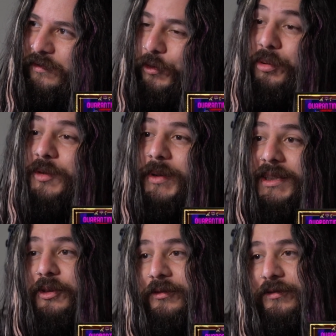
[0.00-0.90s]
for
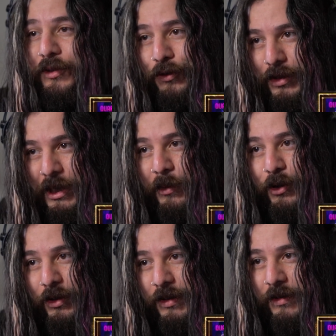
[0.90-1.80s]
perspective, the first time I
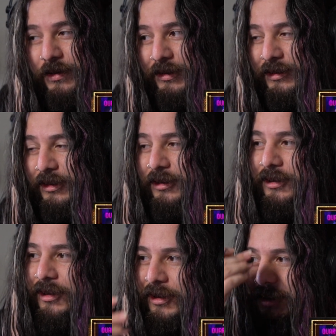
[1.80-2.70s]
heard this song,
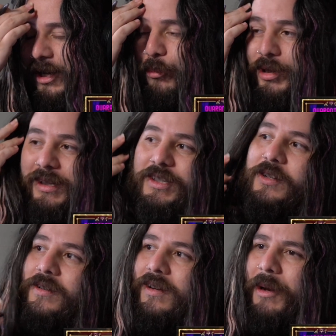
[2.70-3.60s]
I put that
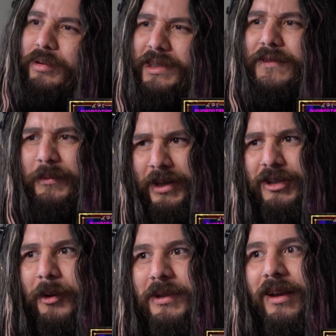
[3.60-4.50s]
song, I believe, in my
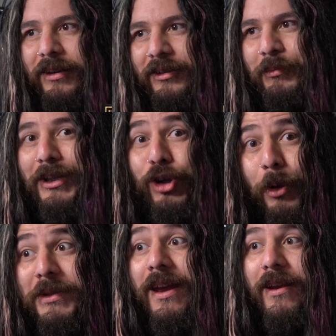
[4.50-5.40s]
top 10. My
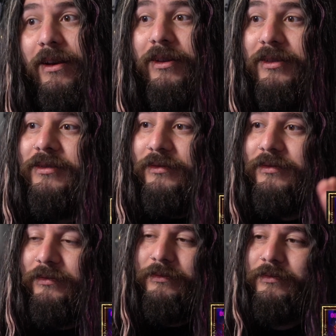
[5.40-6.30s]
top 10,
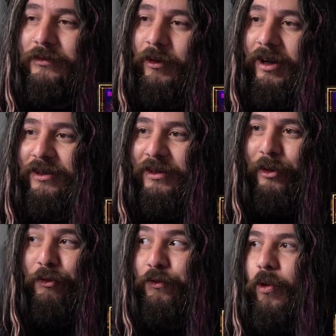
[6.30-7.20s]
right? Out
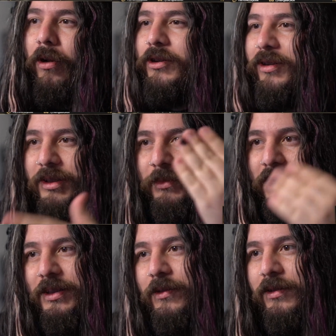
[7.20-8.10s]
of 400
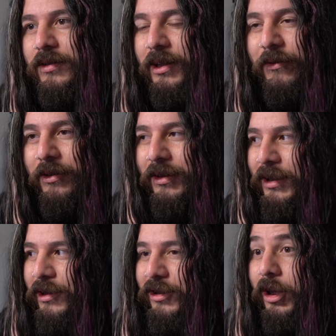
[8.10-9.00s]
something songs that I've heard,
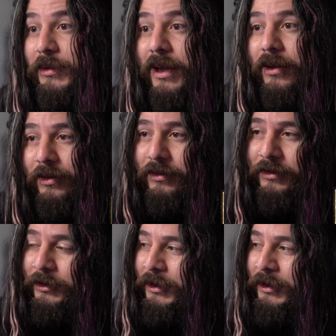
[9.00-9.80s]
top 10.